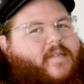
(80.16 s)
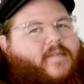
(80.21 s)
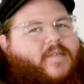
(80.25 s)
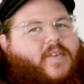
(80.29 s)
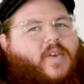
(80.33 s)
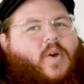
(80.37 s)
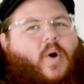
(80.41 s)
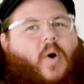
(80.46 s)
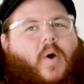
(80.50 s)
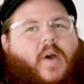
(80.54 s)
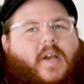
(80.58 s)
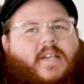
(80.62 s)
if
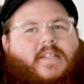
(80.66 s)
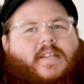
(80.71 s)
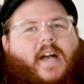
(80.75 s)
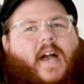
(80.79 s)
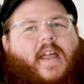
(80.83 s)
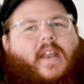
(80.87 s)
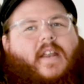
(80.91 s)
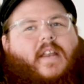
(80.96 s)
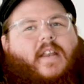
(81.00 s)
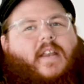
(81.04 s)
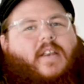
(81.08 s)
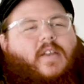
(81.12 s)
you're
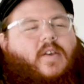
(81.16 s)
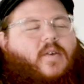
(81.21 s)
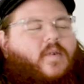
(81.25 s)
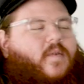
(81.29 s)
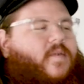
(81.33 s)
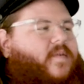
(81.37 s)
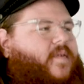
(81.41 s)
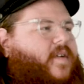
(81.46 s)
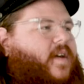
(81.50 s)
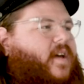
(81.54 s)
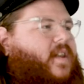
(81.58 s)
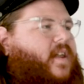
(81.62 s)
excited and you
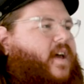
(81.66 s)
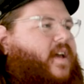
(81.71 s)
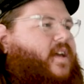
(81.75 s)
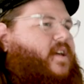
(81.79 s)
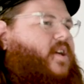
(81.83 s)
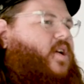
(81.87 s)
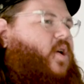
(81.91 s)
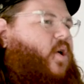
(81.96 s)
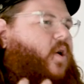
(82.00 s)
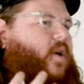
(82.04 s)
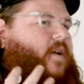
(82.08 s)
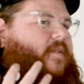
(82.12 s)
feel like
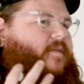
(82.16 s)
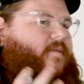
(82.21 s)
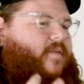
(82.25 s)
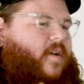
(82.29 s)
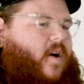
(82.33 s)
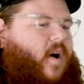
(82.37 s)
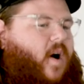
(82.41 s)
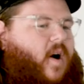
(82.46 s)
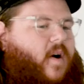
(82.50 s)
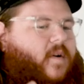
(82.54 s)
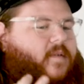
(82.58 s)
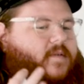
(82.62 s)
you're
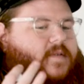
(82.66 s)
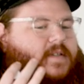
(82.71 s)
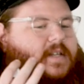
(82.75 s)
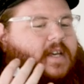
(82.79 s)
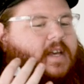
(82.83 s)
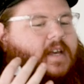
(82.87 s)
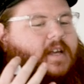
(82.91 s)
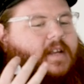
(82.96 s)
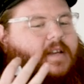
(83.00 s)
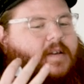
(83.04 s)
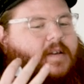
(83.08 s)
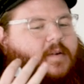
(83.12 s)
involved
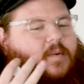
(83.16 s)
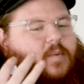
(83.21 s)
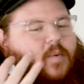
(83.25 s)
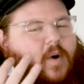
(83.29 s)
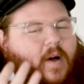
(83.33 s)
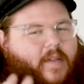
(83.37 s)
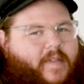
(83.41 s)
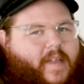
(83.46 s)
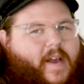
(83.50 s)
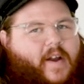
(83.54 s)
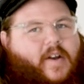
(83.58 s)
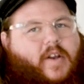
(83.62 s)
in
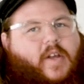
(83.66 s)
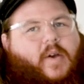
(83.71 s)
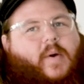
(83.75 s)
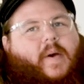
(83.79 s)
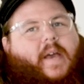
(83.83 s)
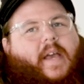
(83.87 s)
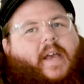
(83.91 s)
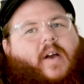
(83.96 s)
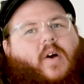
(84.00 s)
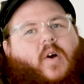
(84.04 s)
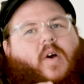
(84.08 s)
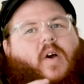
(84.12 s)
what they're
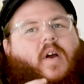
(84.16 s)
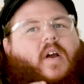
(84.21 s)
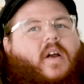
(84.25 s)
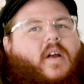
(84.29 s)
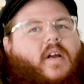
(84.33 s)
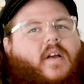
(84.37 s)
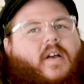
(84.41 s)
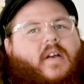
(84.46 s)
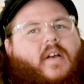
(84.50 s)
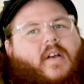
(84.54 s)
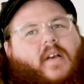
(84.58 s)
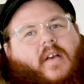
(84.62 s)
doing or
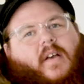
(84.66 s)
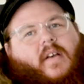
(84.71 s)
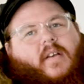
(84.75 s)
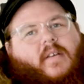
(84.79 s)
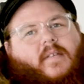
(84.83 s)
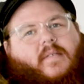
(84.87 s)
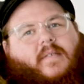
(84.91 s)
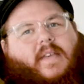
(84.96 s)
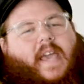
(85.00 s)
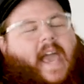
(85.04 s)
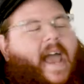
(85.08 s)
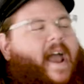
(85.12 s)

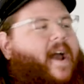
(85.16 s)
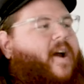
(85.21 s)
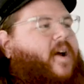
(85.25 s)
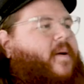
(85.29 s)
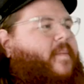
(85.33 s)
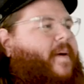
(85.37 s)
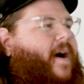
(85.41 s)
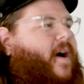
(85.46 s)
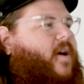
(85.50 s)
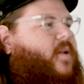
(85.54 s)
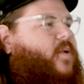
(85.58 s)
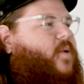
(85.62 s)
care
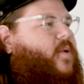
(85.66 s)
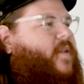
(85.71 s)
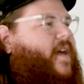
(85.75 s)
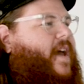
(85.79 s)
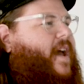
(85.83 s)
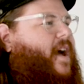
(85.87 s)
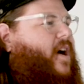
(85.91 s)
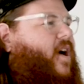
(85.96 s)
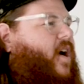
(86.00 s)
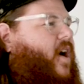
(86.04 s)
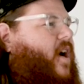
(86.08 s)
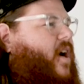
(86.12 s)
about who they
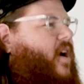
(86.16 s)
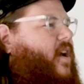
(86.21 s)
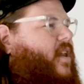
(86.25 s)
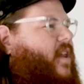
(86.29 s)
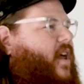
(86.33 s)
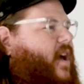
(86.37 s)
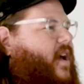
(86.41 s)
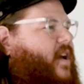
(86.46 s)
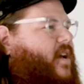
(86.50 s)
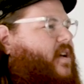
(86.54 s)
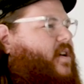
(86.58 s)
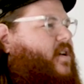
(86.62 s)
are,
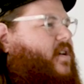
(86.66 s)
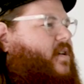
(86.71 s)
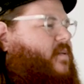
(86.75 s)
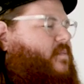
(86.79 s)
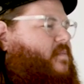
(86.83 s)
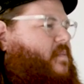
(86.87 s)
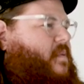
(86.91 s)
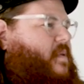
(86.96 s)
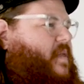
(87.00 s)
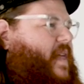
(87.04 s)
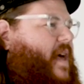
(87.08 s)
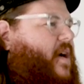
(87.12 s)
like
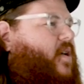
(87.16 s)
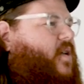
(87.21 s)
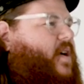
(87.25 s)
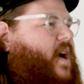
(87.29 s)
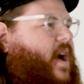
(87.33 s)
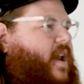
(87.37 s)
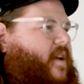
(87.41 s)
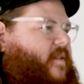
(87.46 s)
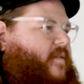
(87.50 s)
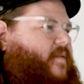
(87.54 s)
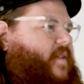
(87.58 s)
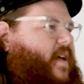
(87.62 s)
they'll
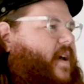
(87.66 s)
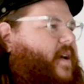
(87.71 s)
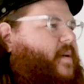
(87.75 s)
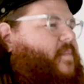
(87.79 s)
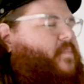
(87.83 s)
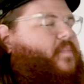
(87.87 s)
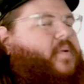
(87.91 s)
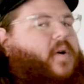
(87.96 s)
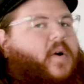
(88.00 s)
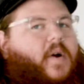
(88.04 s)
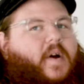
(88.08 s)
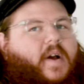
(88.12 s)
kind of like
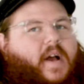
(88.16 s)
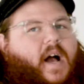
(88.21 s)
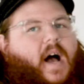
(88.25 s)
perk